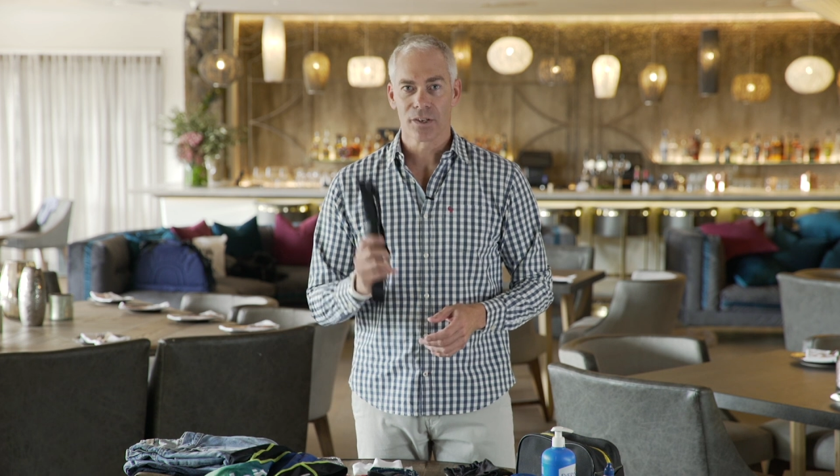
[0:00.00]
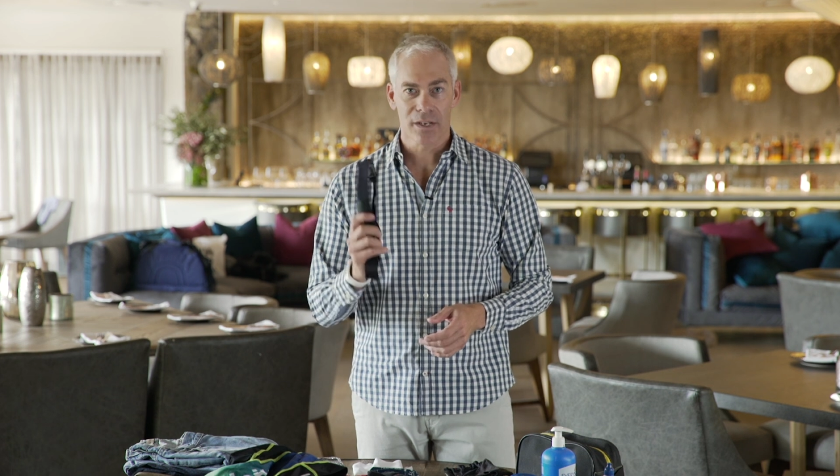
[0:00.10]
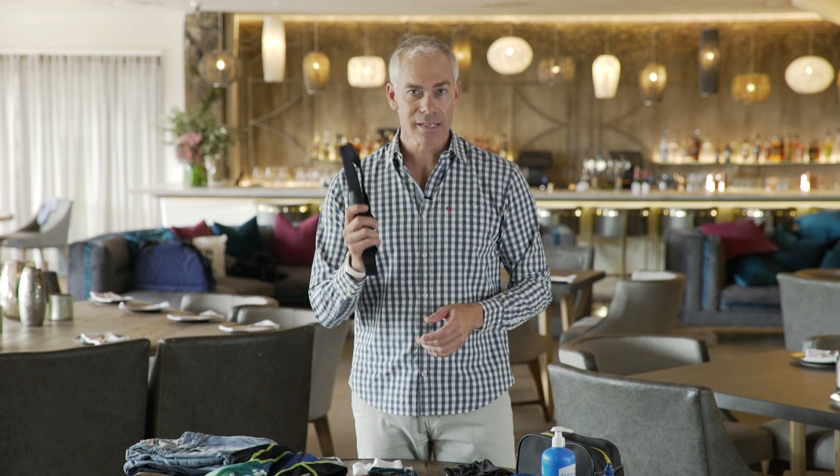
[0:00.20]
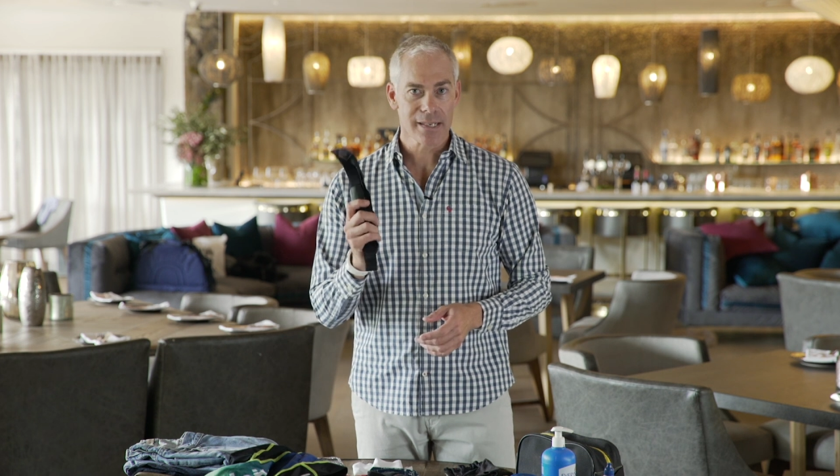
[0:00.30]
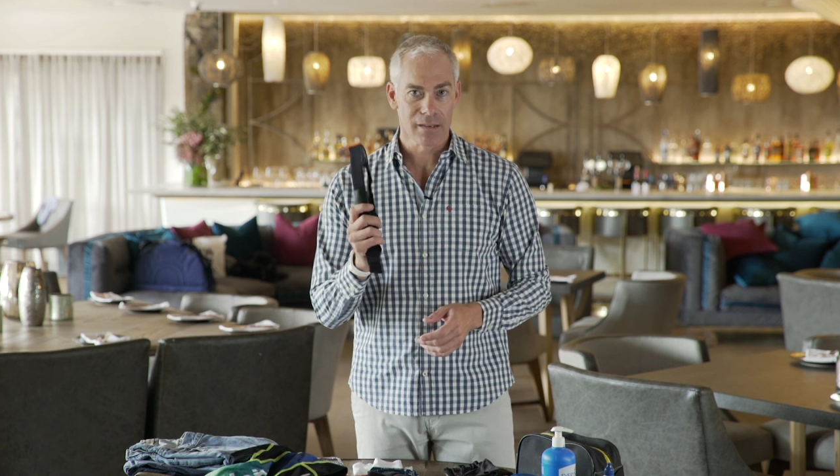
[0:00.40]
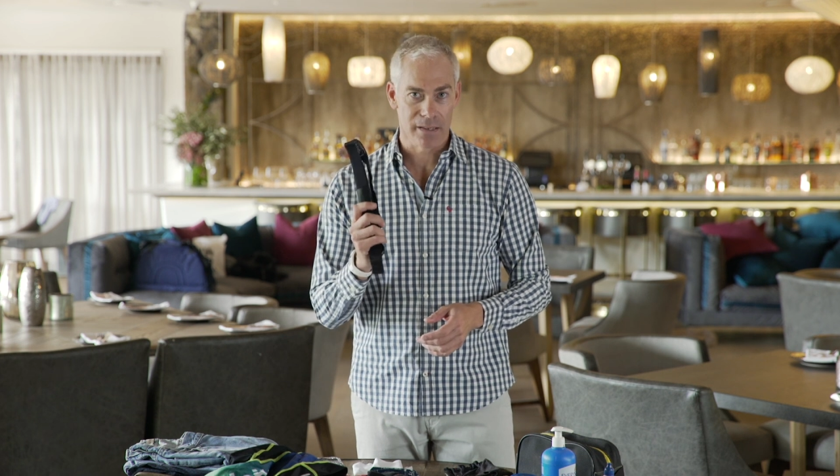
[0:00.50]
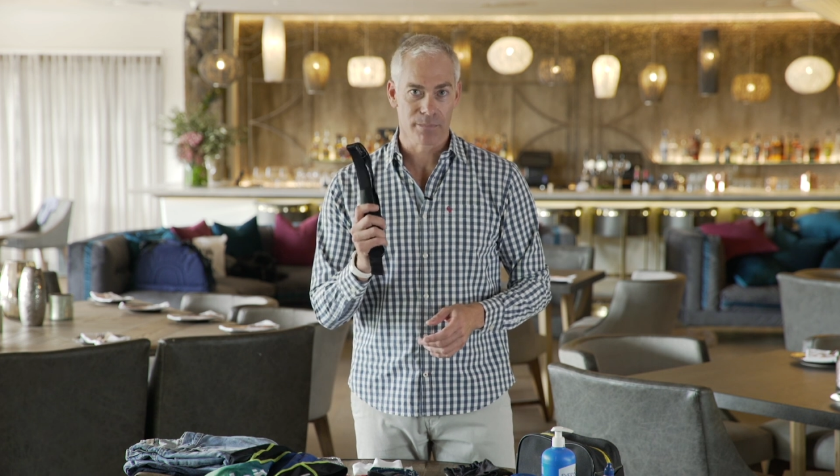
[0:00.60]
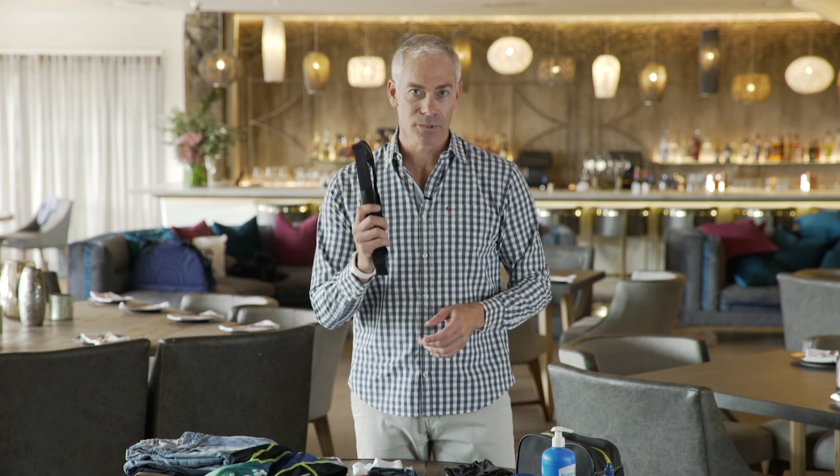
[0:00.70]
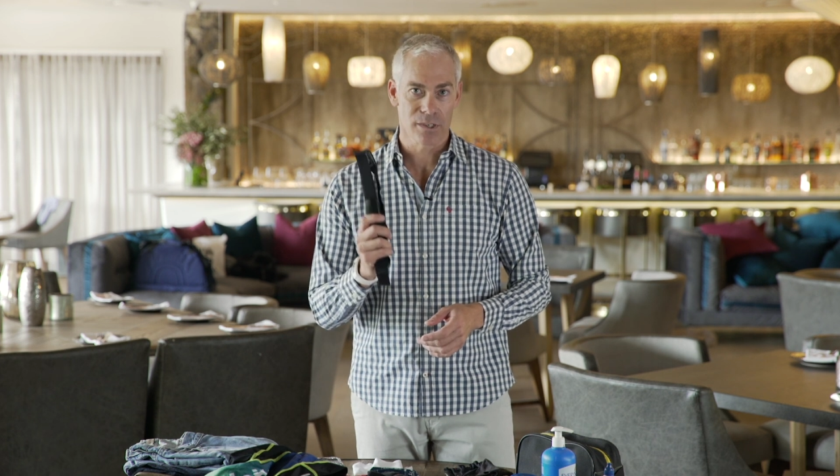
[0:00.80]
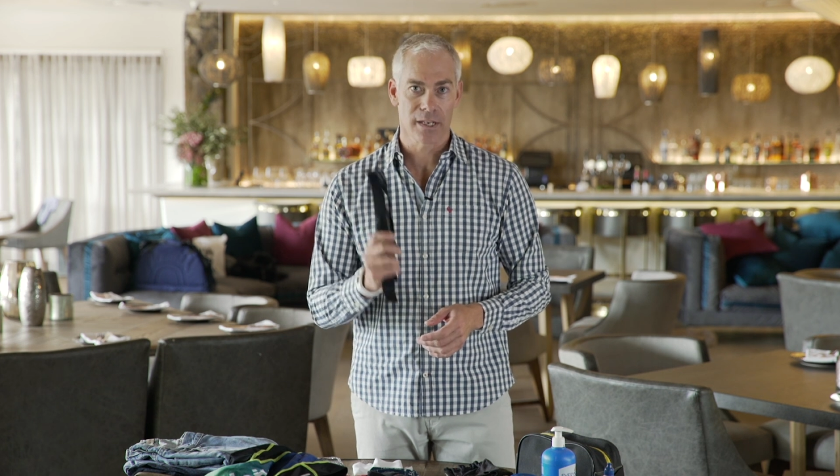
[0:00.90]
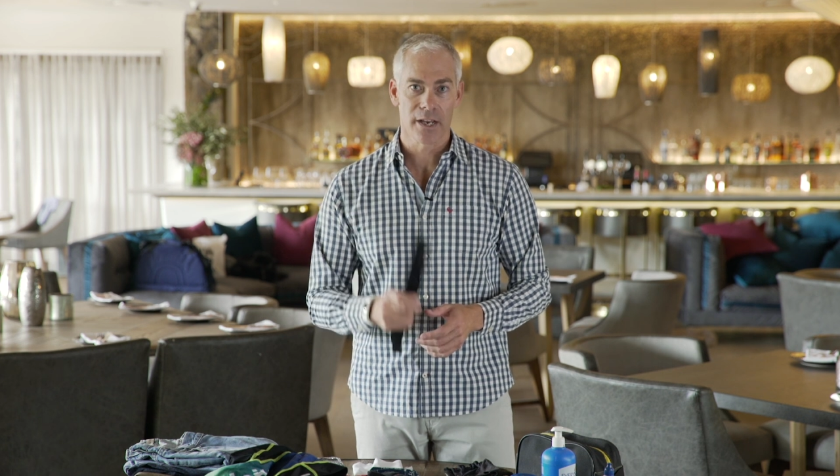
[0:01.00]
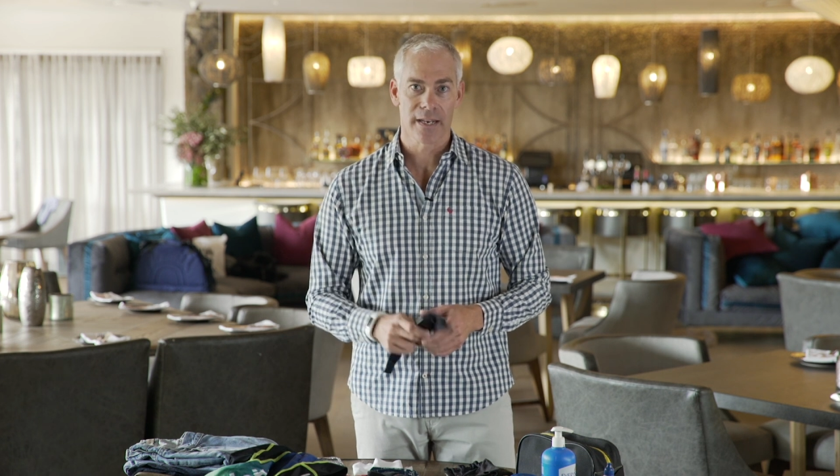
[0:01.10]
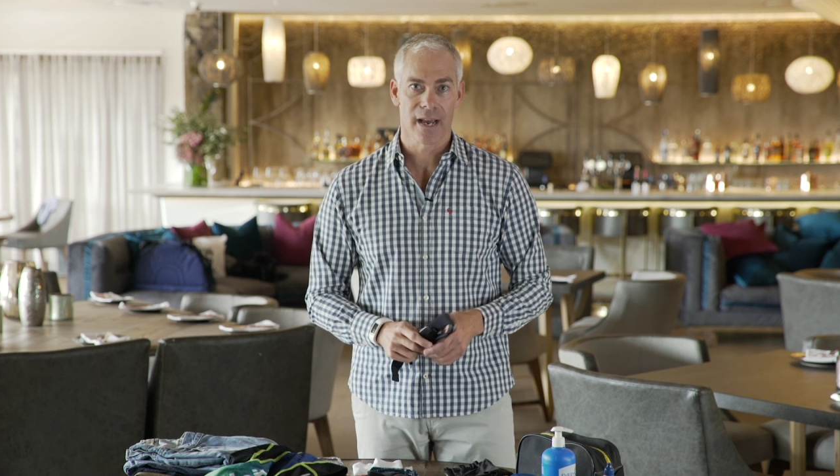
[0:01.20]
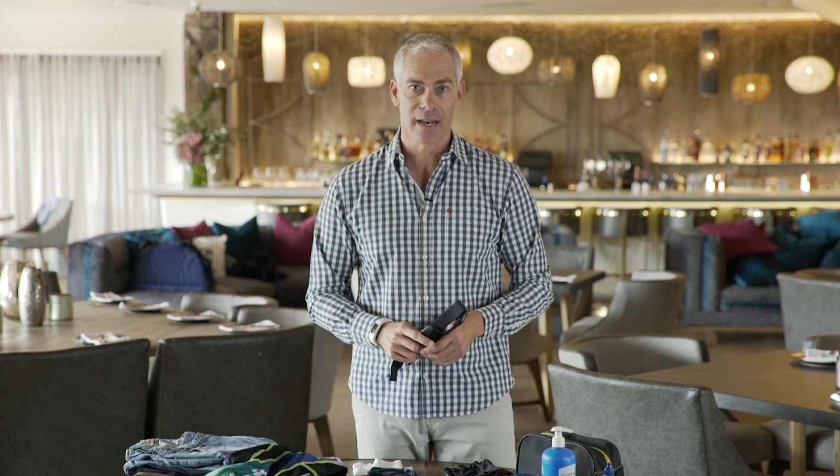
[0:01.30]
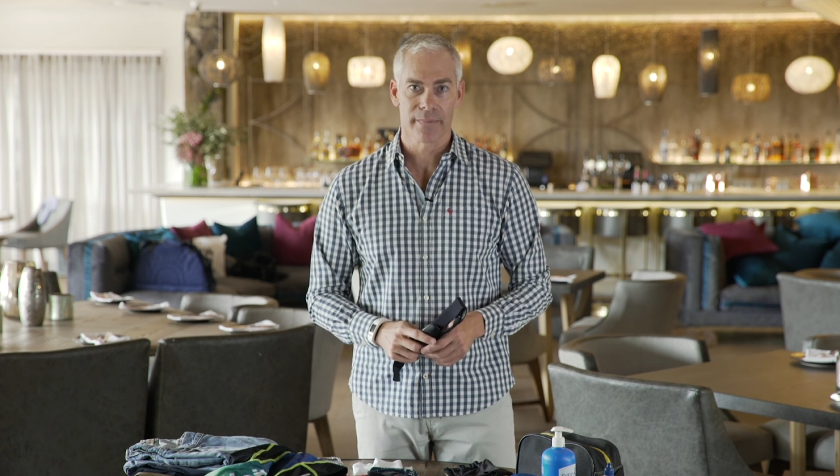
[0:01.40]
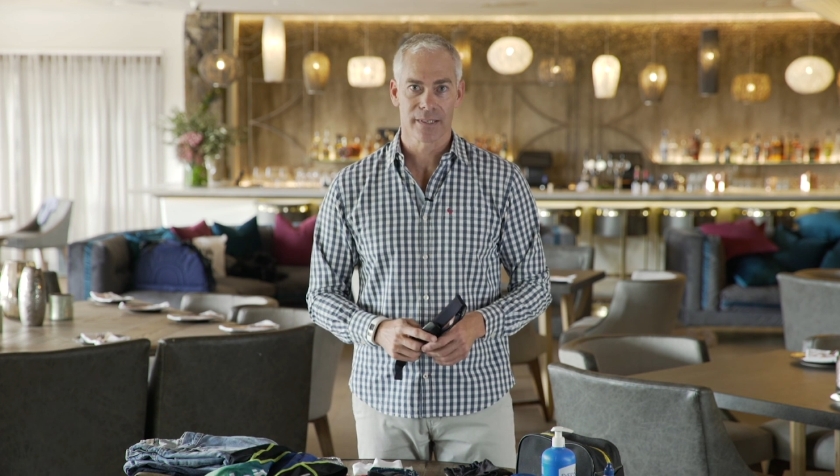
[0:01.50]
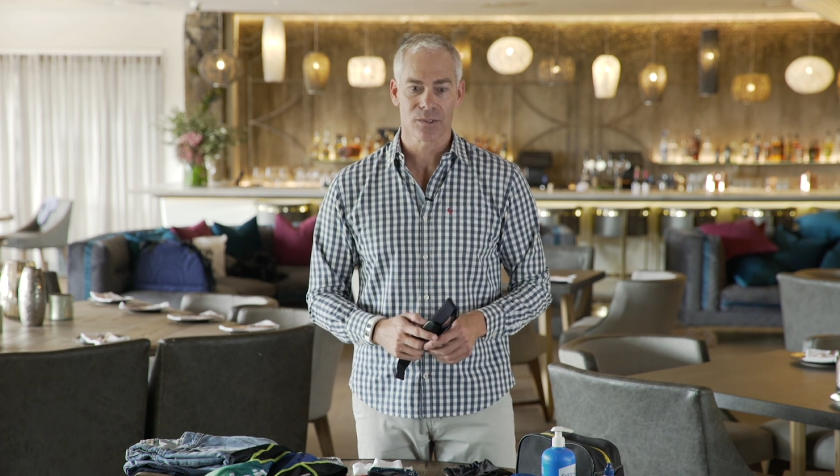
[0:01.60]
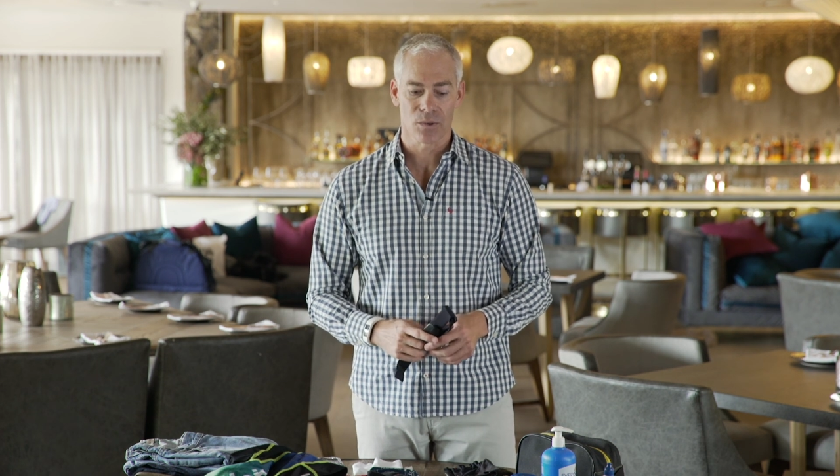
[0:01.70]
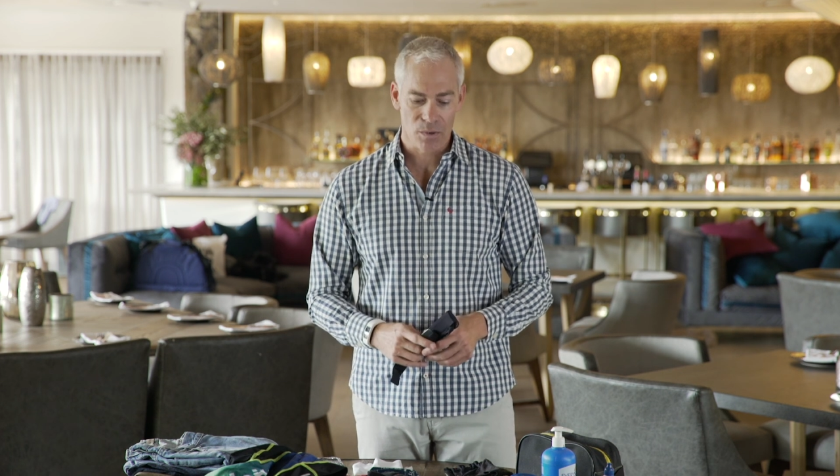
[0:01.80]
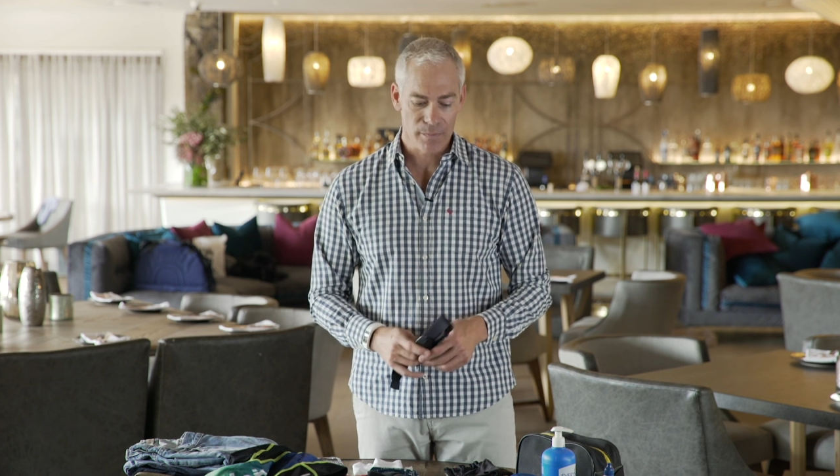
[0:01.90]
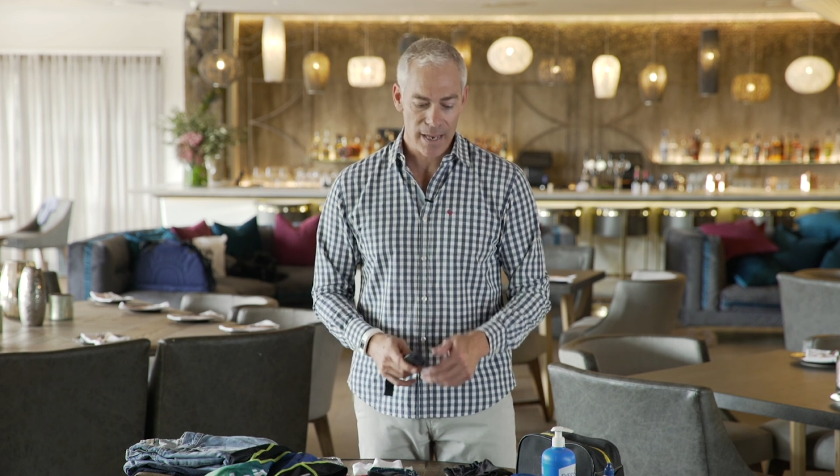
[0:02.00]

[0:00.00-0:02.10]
You can tell them to slow down a bit or